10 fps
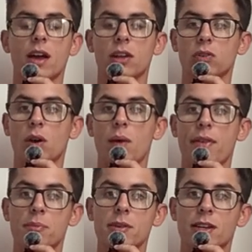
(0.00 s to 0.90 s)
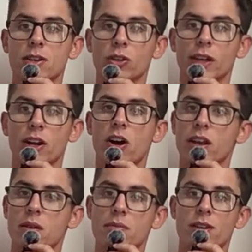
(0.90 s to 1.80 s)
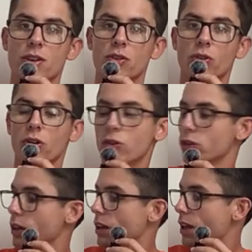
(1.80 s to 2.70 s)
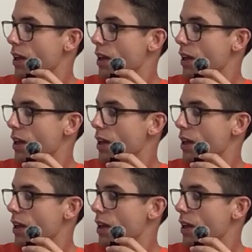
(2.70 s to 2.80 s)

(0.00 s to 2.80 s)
And so I'd rather be a year late on him than a year early.